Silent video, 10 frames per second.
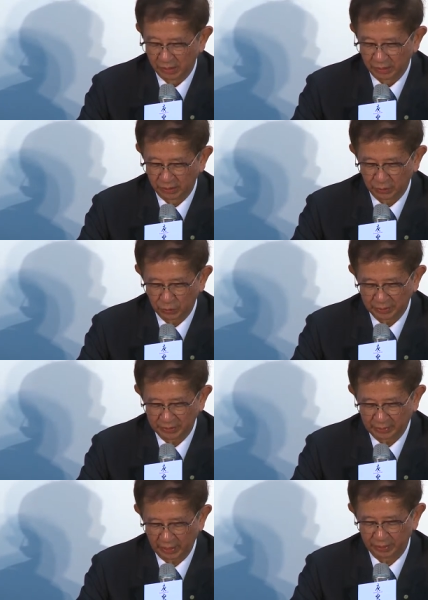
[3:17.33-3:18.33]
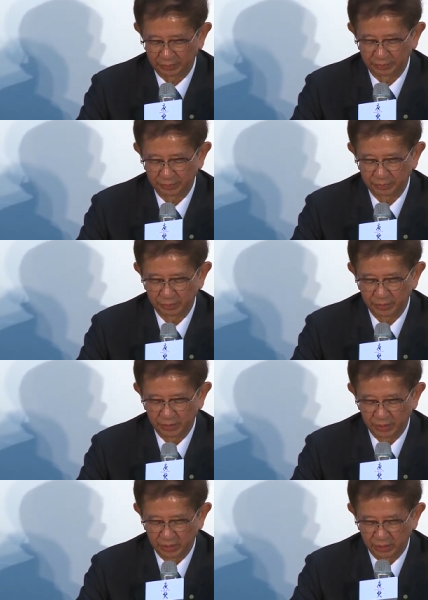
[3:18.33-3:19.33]
In 2010,
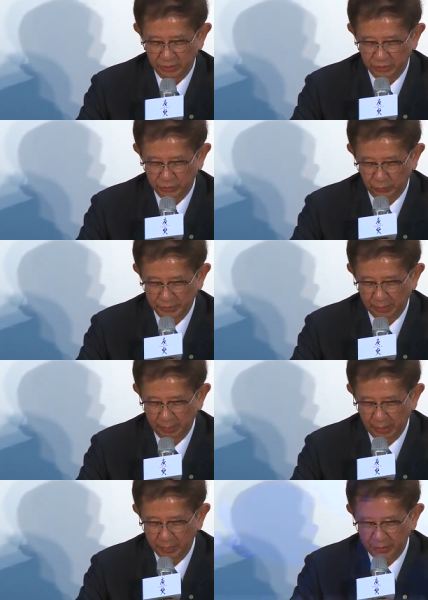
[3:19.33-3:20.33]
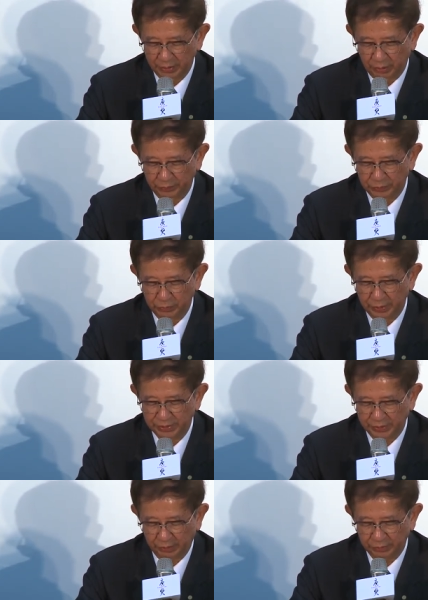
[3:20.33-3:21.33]
she was a member of UN
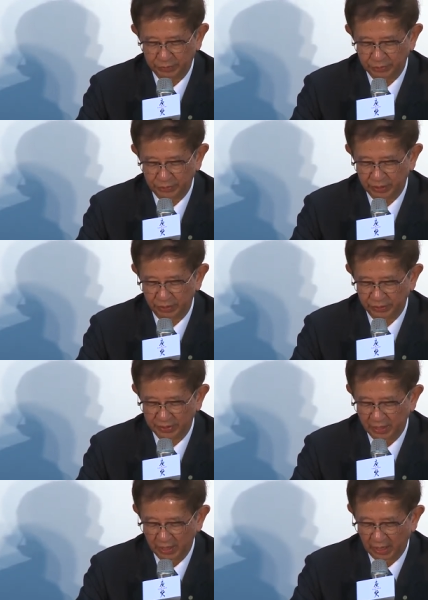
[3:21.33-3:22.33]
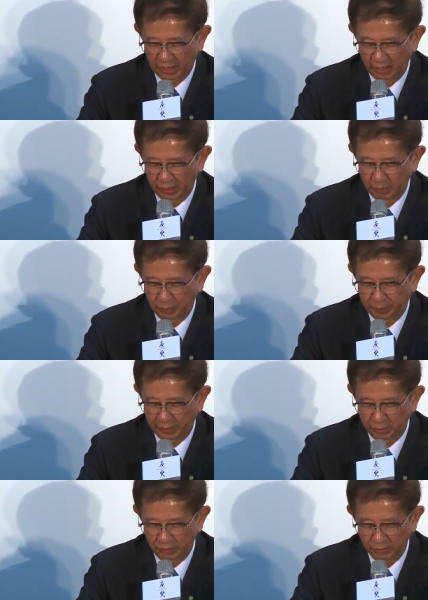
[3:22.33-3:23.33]
Secretary General's high-level
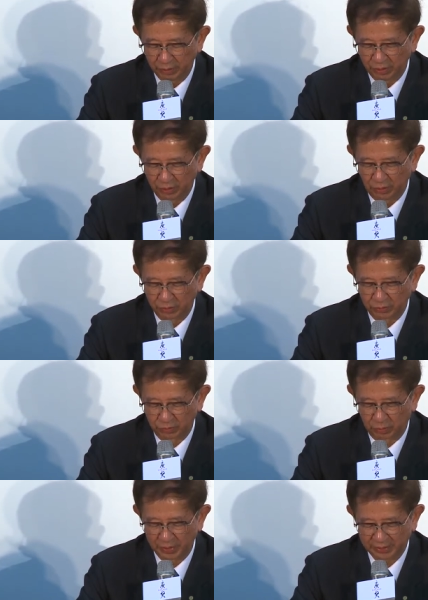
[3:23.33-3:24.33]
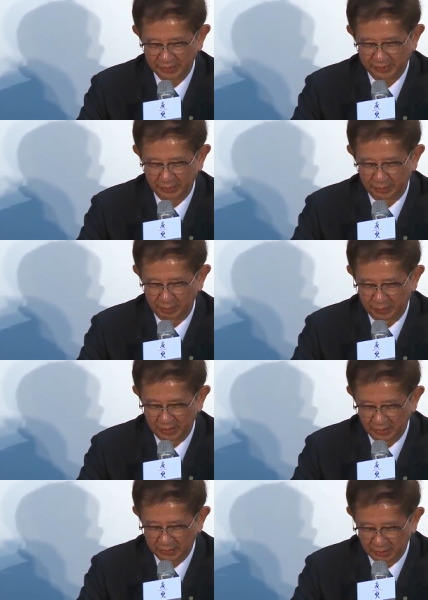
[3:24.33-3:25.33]
panel on global
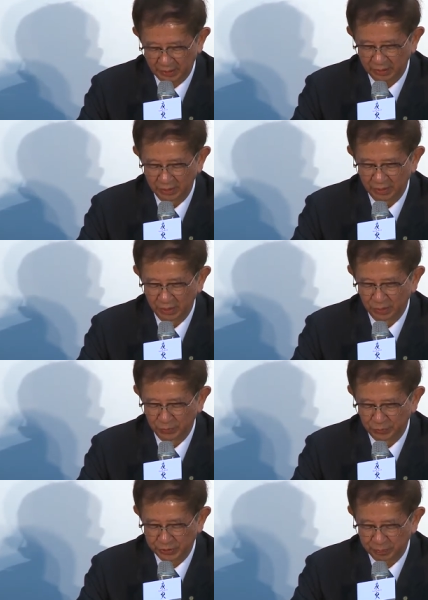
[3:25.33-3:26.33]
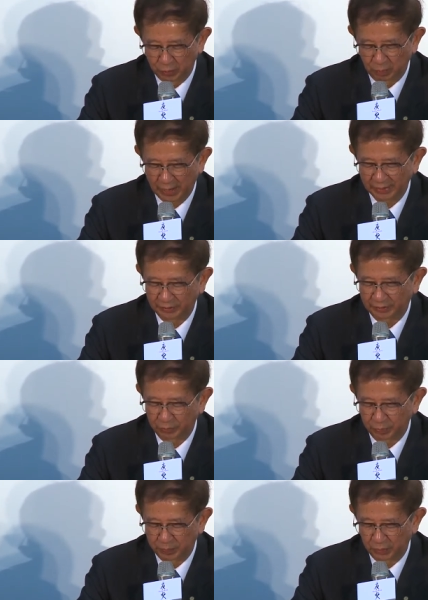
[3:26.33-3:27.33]
sustainability, which provided the
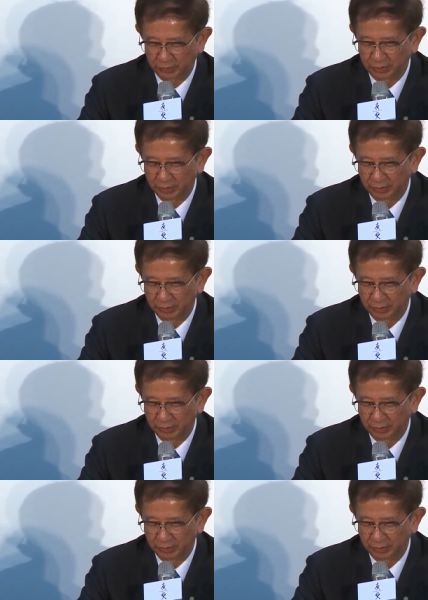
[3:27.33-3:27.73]
report,